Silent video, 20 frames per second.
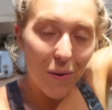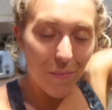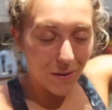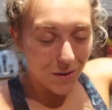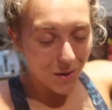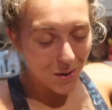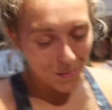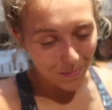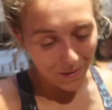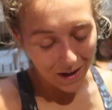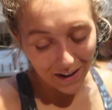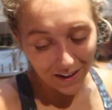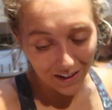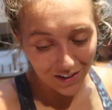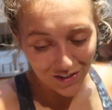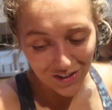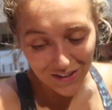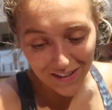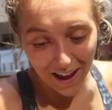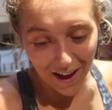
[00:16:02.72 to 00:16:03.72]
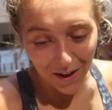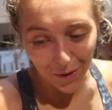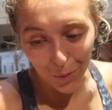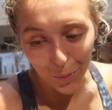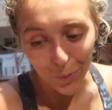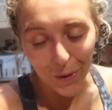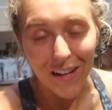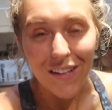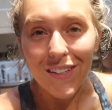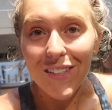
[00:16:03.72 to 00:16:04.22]
coming up, and I just
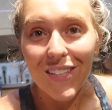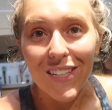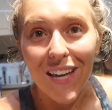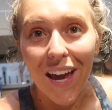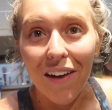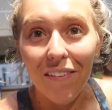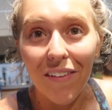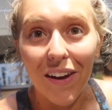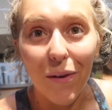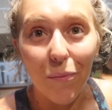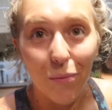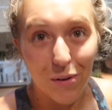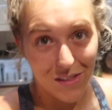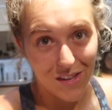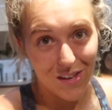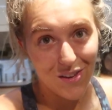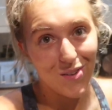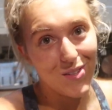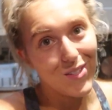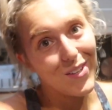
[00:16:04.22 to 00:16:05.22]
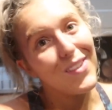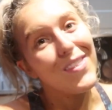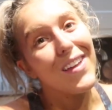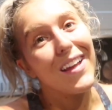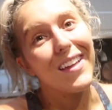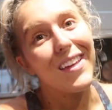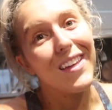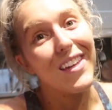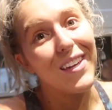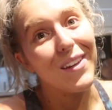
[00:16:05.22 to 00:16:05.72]
cannot wait to share it with you. So
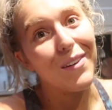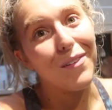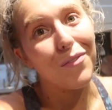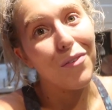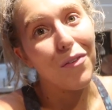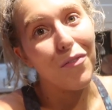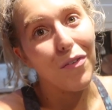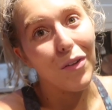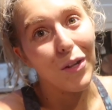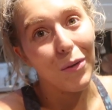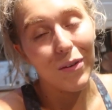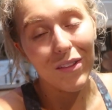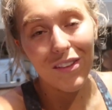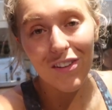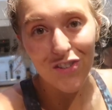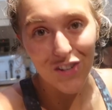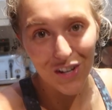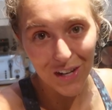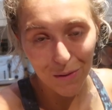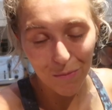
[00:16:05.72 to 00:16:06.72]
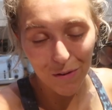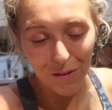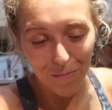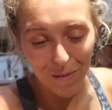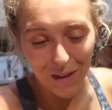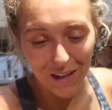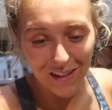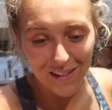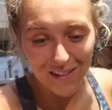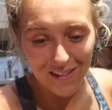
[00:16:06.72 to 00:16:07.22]
thank you for following the journey with
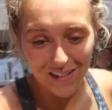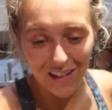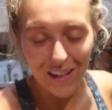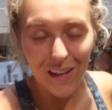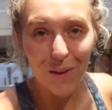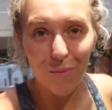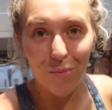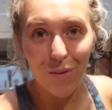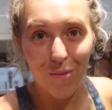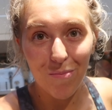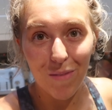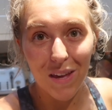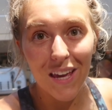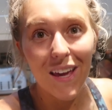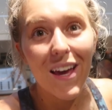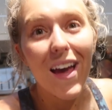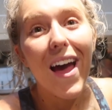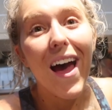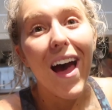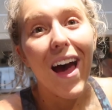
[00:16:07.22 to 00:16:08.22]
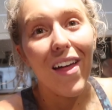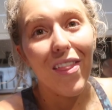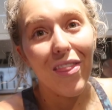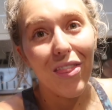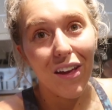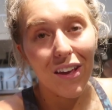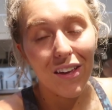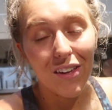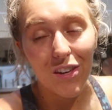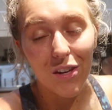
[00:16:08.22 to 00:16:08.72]
me and sticking with me, and
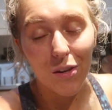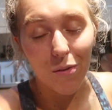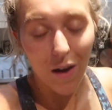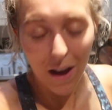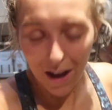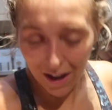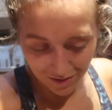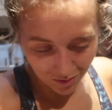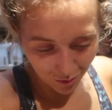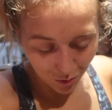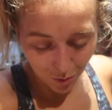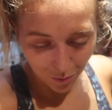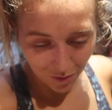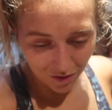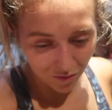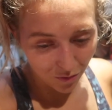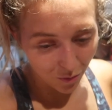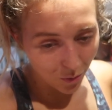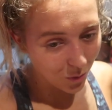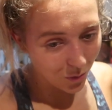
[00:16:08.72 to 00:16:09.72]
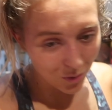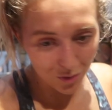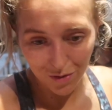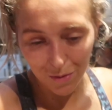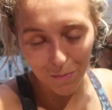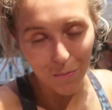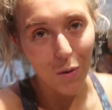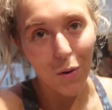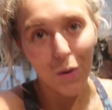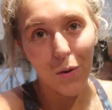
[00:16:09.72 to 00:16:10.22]
thank you as always for all your
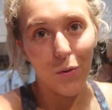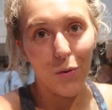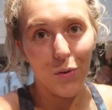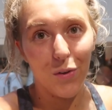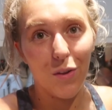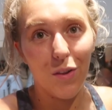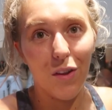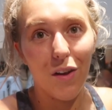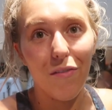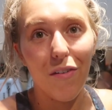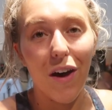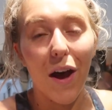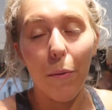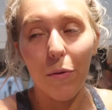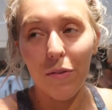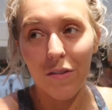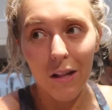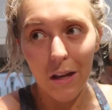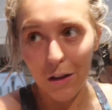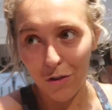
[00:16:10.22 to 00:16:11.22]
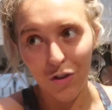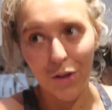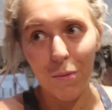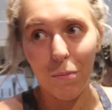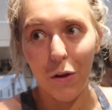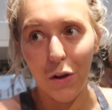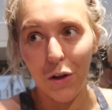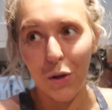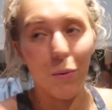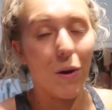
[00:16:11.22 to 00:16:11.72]
support and all your love. I was literally
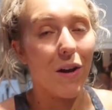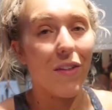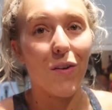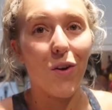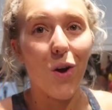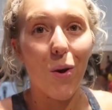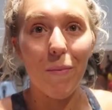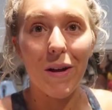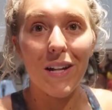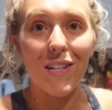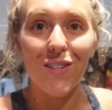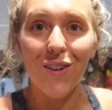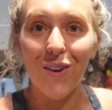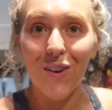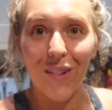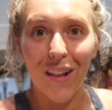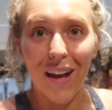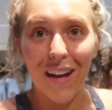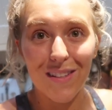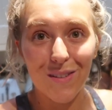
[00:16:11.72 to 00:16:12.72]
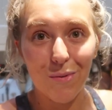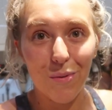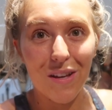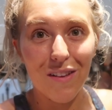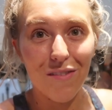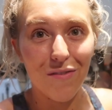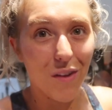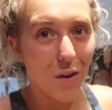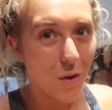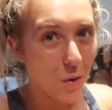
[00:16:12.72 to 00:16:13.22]
blown away at the comments on last
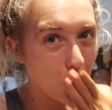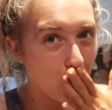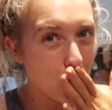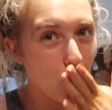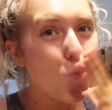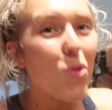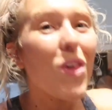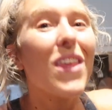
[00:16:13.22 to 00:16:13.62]
week's vlog.